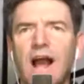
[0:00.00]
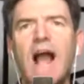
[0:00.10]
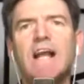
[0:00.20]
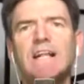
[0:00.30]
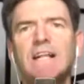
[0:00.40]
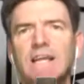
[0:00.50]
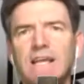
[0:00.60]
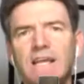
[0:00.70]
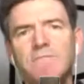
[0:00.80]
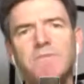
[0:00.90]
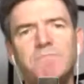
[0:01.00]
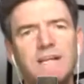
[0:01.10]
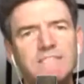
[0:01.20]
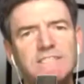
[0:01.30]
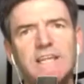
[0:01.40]
I claim a
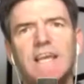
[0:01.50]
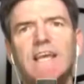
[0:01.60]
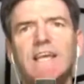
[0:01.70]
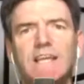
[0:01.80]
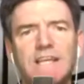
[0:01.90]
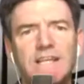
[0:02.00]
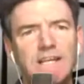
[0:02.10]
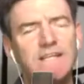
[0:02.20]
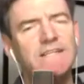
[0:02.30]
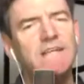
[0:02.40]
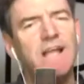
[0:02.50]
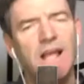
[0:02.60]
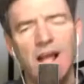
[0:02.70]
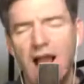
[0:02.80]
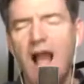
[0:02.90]
blessing.
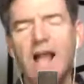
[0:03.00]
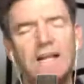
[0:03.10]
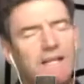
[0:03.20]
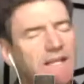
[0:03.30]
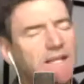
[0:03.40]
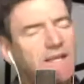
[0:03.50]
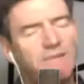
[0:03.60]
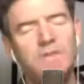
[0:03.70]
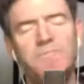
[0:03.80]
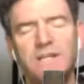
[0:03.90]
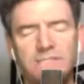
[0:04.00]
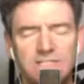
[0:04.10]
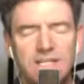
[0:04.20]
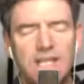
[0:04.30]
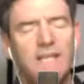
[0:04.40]
I claim a
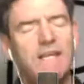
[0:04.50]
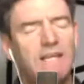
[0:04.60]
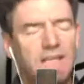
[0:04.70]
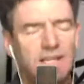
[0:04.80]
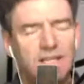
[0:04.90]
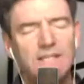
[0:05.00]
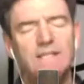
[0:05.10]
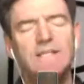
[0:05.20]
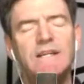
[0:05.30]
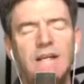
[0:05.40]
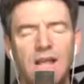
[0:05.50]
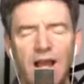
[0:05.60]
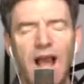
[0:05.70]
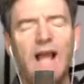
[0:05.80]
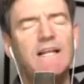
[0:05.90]

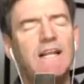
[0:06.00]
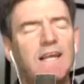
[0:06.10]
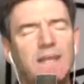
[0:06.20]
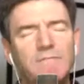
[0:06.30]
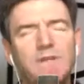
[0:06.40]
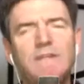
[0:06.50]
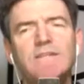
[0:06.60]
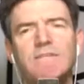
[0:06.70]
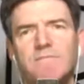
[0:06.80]
blessing. I claim it.